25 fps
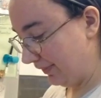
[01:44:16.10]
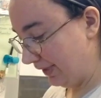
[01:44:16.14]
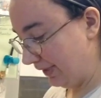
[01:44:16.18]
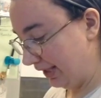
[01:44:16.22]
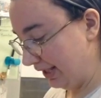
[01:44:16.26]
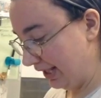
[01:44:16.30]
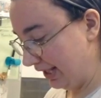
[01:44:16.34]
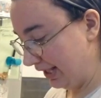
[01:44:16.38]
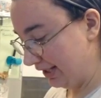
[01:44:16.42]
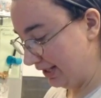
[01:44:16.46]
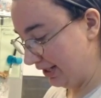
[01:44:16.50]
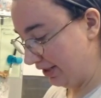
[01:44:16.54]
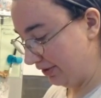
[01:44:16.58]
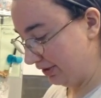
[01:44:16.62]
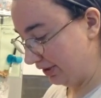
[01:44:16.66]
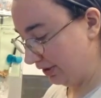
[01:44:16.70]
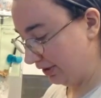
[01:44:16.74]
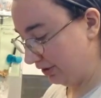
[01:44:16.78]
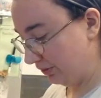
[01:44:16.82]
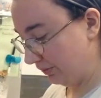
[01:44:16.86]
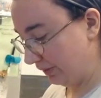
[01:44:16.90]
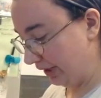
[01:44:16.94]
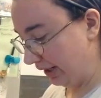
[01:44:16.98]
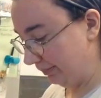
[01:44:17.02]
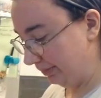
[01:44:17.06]
That sounds like a
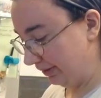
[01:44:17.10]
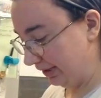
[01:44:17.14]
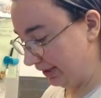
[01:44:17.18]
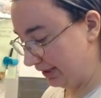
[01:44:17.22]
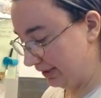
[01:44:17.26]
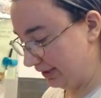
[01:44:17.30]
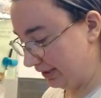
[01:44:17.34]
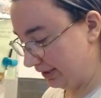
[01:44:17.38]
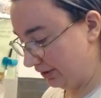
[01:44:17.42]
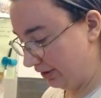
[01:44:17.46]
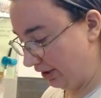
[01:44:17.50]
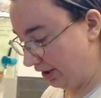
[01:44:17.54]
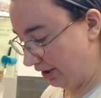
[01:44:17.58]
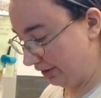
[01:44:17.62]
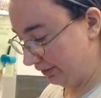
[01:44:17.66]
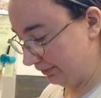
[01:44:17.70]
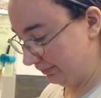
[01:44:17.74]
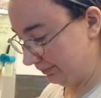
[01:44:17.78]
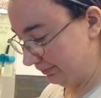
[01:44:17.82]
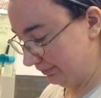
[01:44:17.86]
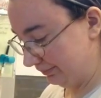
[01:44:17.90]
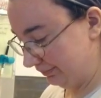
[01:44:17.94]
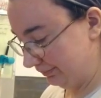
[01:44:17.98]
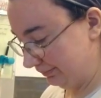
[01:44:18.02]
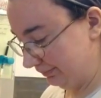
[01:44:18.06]
great place to start.
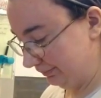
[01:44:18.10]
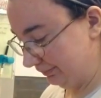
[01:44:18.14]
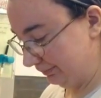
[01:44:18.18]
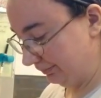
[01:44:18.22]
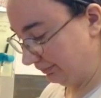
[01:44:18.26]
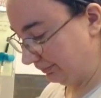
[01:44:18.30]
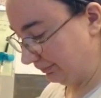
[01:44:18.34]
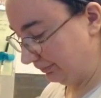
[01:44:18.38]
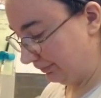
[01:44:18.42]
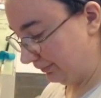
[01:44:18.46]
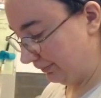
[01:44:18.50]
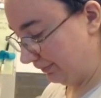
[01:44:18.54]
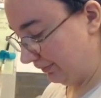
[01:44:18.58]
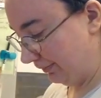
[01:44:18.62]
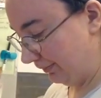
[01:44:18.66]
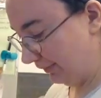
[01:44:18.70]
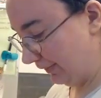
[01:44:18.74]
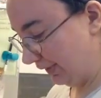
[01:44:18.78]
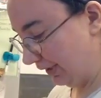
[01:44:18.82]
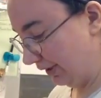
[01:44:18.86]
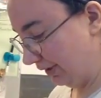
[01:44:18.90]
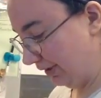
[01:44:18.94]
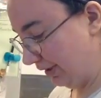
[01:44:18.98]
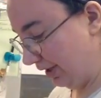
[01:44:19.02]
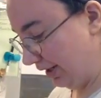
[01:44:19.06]

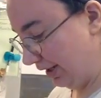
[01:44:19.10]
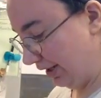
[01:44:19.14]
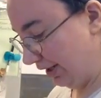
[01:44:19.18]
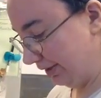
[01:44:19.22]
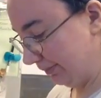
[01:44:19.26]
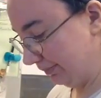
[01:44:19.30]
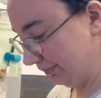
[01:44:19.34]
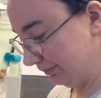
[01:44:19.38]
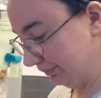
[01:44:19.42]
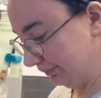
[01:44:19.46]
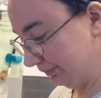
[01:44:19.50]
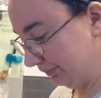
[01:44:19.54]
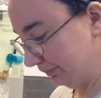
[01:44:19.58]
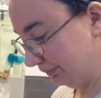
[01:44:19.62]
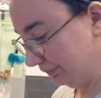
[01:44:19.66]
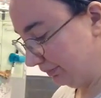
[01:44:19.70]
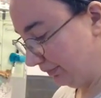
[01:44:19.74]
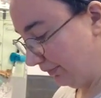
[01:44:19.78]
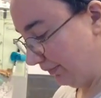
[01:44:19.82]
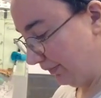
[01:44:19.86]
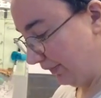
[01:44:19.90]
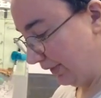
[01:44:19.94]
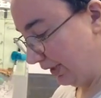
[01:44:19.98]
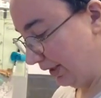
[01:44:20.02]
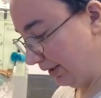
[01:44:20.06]
Um,
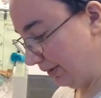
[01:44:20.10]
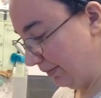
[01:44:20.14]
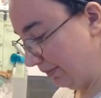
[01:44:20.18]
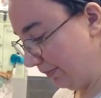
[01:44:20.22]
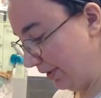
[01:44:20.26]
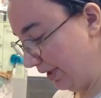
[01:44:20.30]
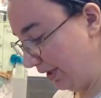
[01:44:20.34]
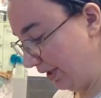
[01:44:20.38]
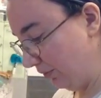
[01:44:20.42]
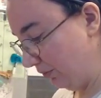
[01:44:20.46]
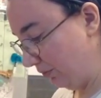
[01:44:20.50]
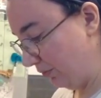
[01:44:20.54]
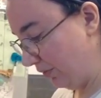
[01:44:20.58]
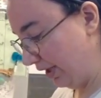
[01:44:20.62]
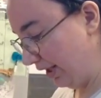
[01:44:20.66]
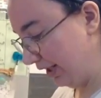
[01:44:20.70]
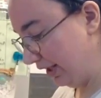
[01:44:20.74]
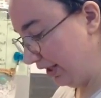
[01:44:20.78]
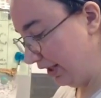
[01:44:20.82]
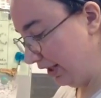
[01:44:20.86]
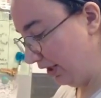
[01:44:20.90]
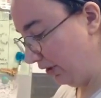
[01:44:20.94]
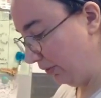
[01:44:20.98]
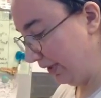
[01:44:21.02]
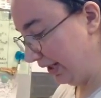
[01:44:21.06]
but one
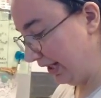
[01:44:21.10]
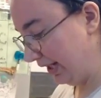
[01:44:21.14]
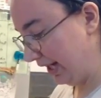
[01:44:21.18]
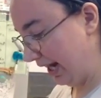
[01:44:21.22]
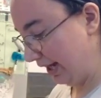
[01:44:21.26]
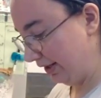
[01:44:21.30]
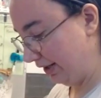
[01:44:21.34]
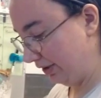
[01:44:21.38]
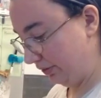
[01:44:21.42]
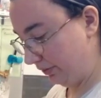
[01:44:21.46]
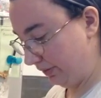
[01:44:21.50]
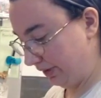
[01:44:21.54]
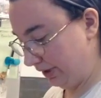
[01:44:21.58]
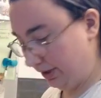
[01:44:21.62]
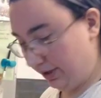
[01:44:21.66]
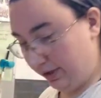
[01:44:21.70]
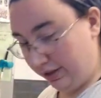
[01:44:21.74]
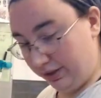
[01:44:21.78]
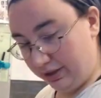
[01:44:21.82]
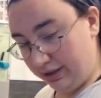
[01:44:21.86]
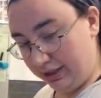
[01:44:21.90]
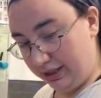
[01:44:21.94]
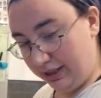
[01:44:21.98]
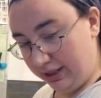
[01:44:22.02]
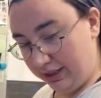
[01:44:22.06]
thing we can agree
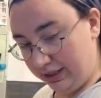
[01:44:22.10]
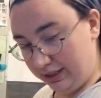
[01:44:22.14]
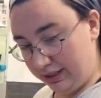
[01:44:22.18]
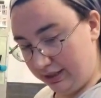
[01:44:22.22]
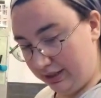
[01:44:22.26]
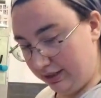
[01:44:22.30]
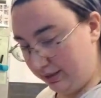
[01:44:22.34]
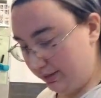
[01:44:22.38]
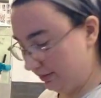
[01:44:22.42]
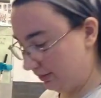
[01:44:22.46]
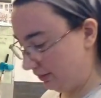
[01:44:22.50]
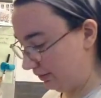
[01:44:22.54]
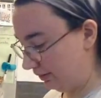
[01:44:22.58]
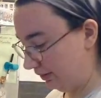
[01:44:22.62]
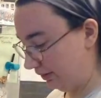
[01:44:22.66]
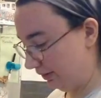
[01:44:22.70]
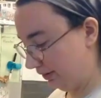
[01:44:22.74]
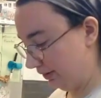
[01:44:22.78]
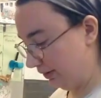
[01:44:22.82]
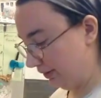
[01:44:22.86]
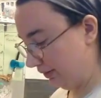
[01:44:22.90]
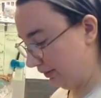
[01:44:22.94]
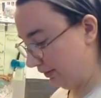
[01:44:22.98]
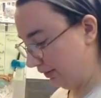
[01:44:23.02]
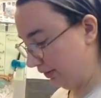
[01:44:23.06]
on is that
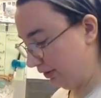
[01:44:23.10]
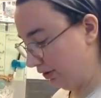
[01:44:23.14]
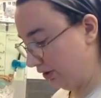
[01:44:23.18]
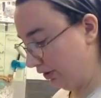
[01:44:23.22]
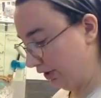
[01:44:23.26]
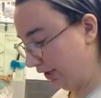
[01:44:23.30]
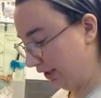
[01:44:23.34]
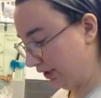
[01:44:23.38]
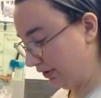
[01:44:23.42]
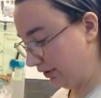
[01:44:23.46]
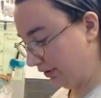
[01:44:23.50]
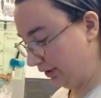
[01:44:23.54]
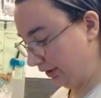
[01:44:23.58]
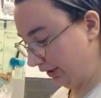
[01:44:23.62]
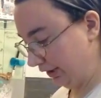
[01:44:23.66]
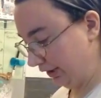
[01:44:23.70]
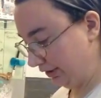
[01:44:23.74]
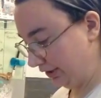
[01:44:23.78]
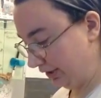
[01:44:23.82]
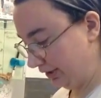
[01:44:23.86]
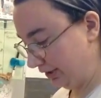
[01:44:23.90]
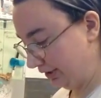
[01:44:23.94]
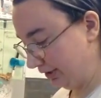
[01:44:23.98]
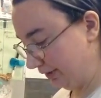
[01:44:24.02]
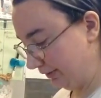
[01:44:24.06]
cookies are
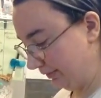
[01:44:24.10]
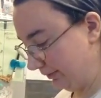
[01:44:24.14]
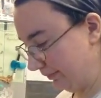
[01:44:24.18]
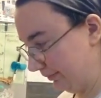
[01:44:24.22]
delicious.